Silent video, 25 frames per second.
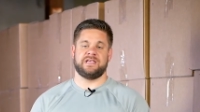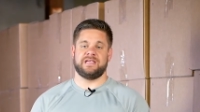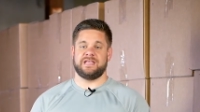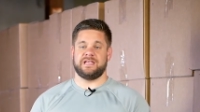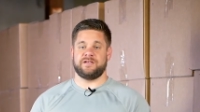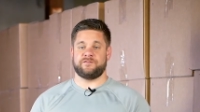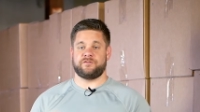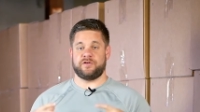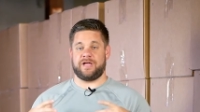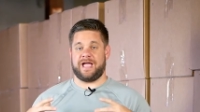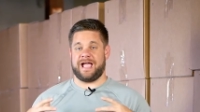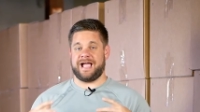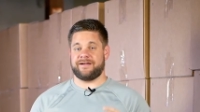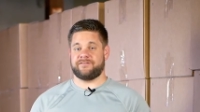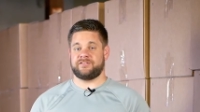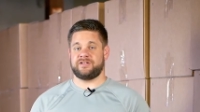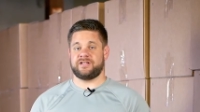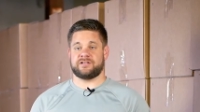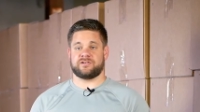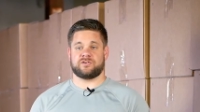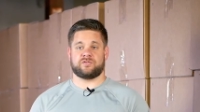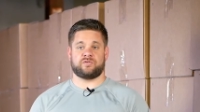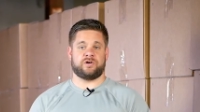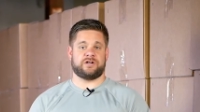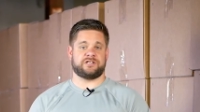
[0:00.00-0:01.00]
If you have any
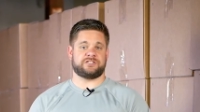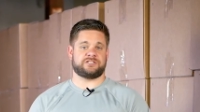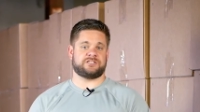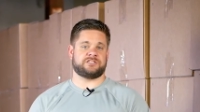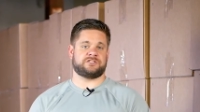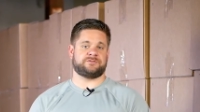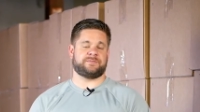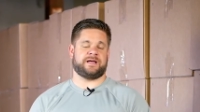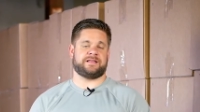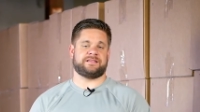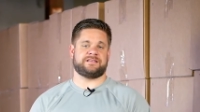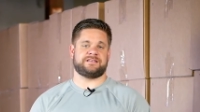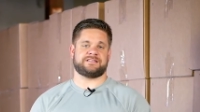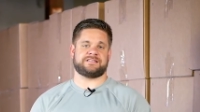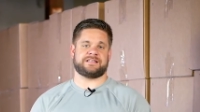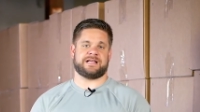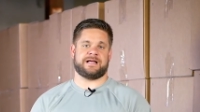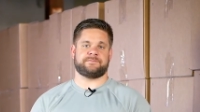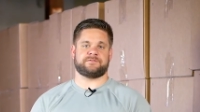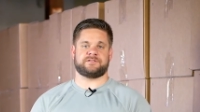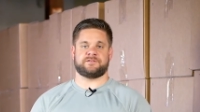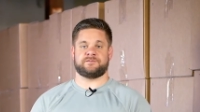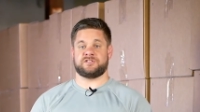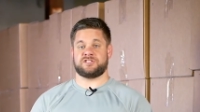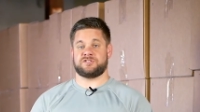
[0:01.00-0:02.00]
other questions about these
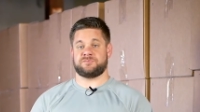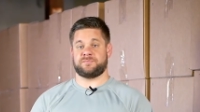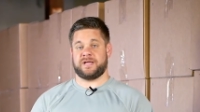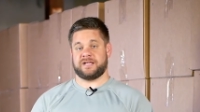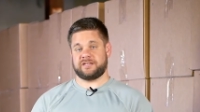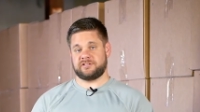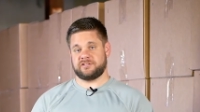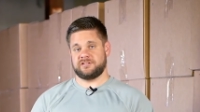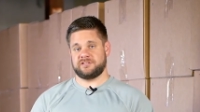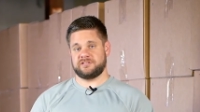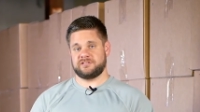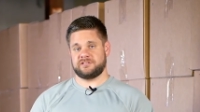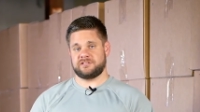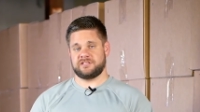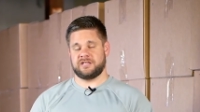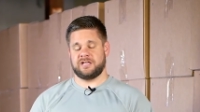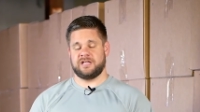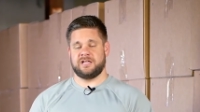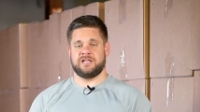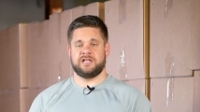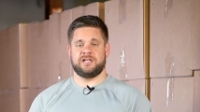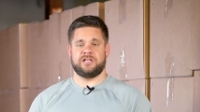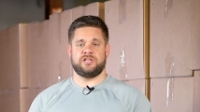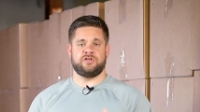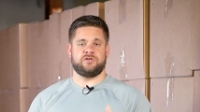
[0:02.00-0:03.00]
types of inspections,
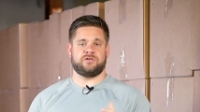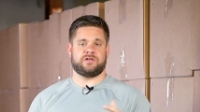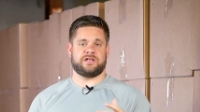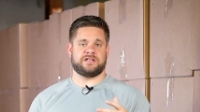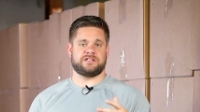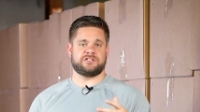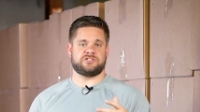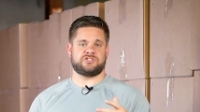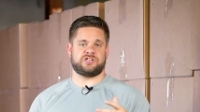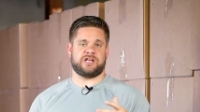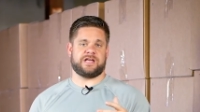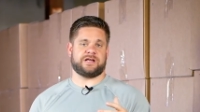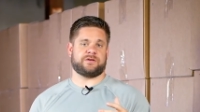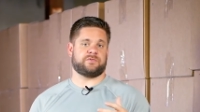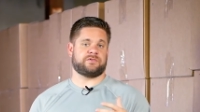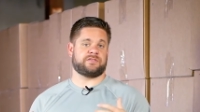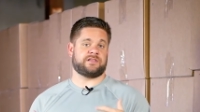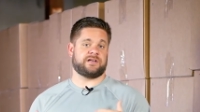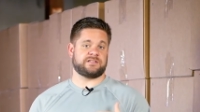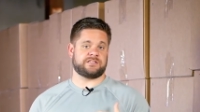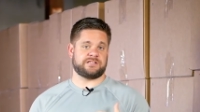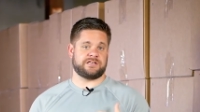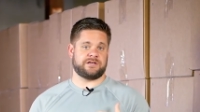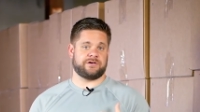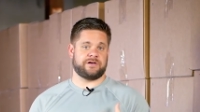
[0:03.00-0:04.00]
you can check with
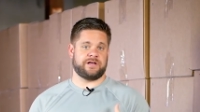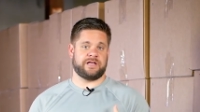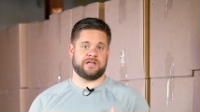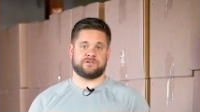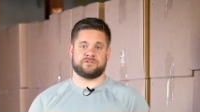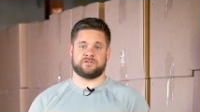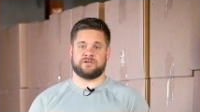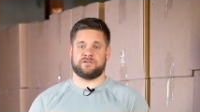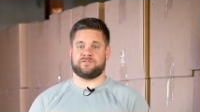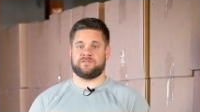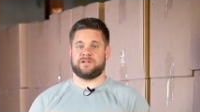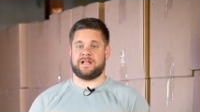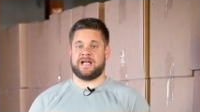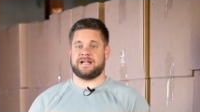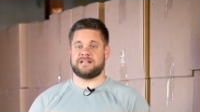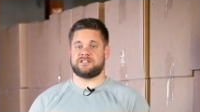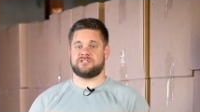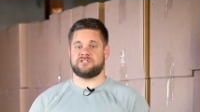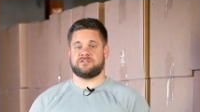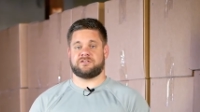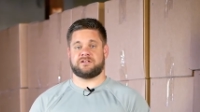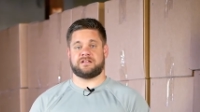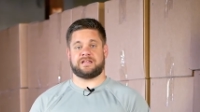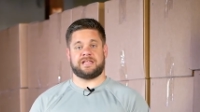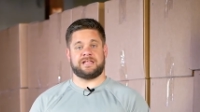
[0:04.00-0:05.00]
us here at Hickory
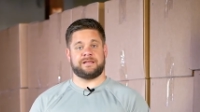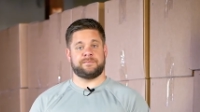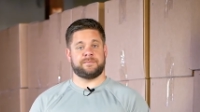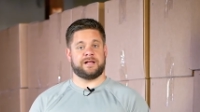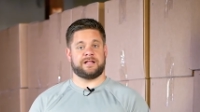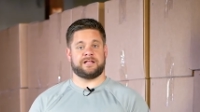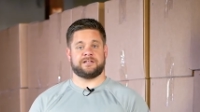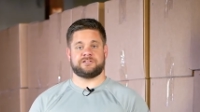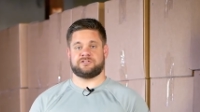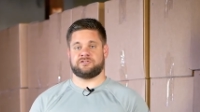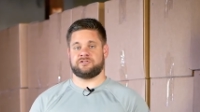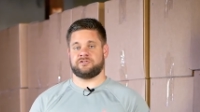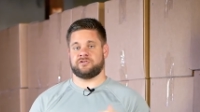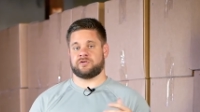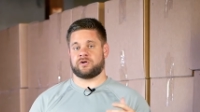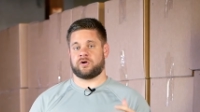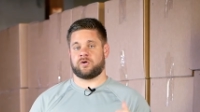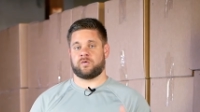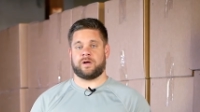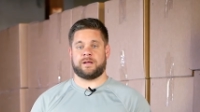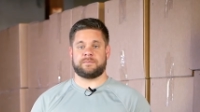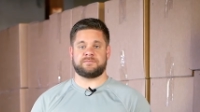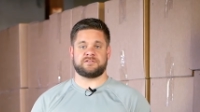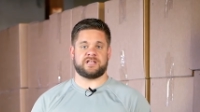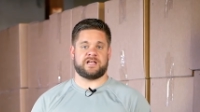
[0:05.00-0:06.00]
Flats. You can email us, you can go to our
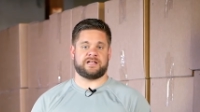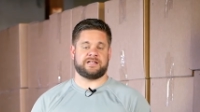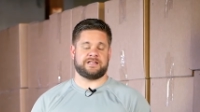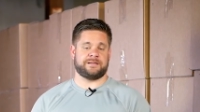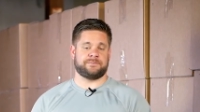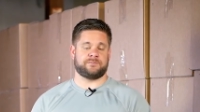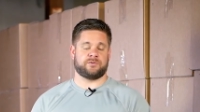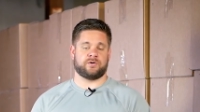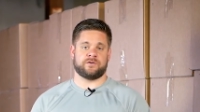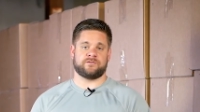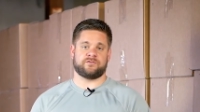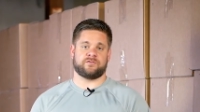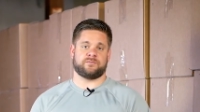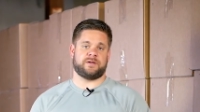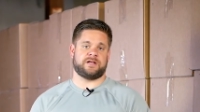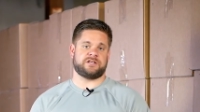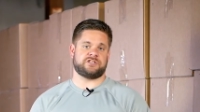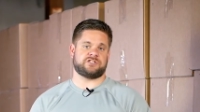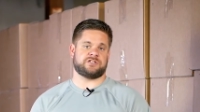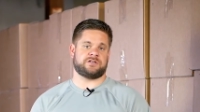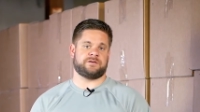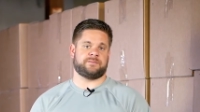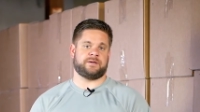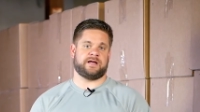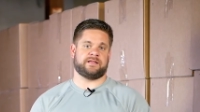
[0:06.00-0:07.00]
website, get more
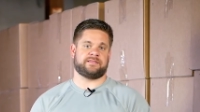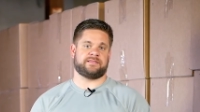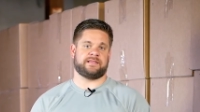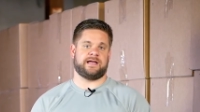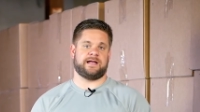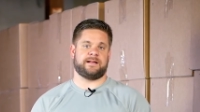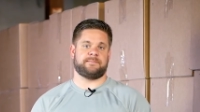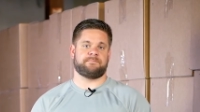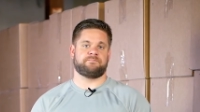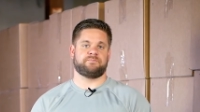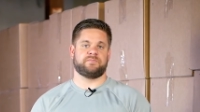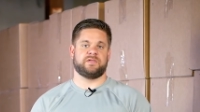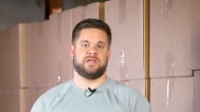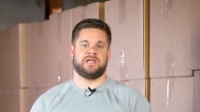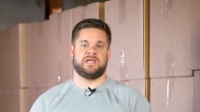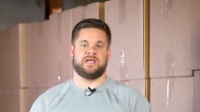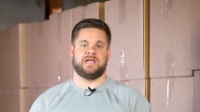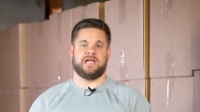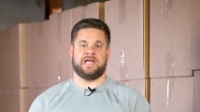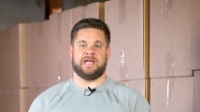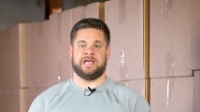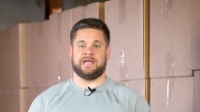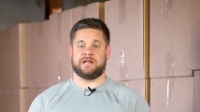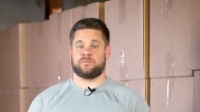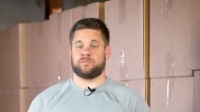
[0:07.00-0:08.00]
information about that,
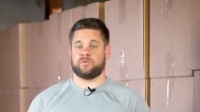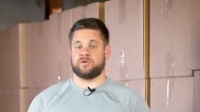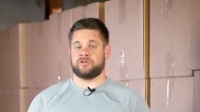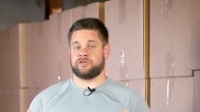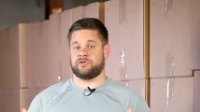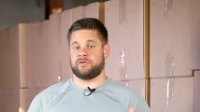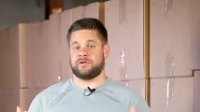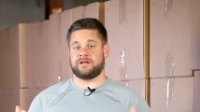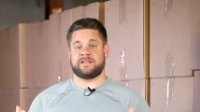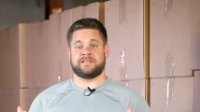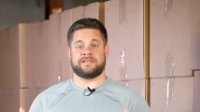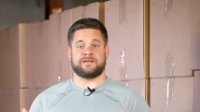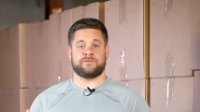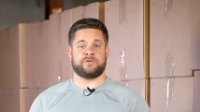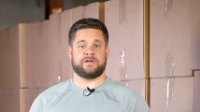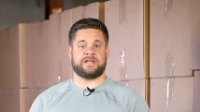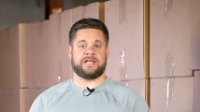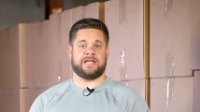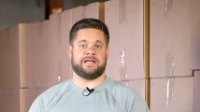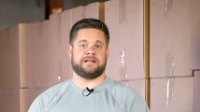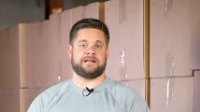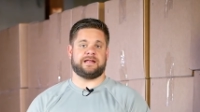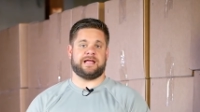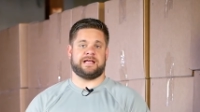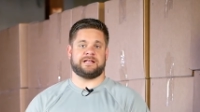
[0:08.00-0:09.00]
and we'll do anything we
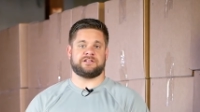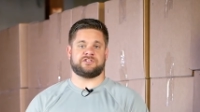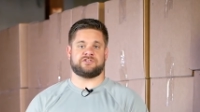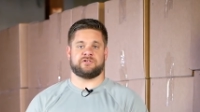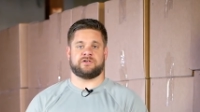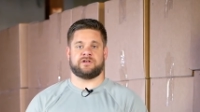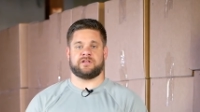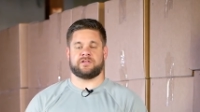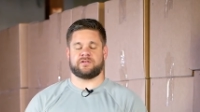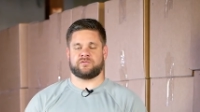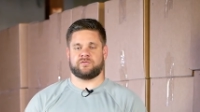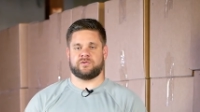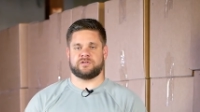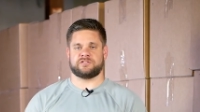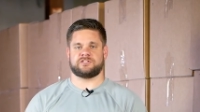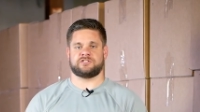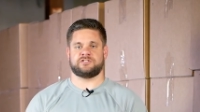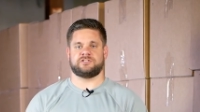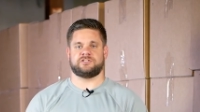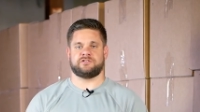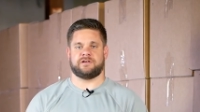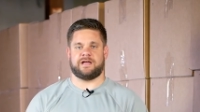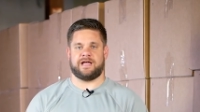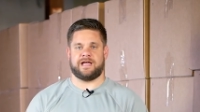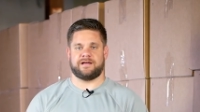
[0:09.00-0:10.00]
can to answer any of the
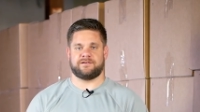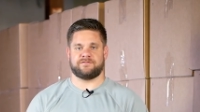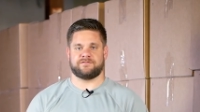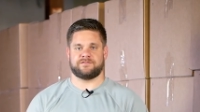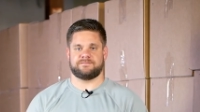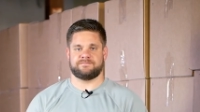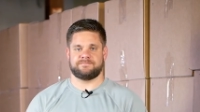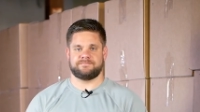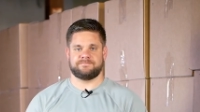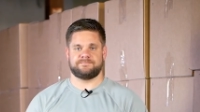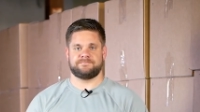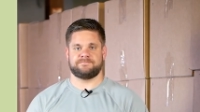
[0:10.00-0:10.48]
questions you have.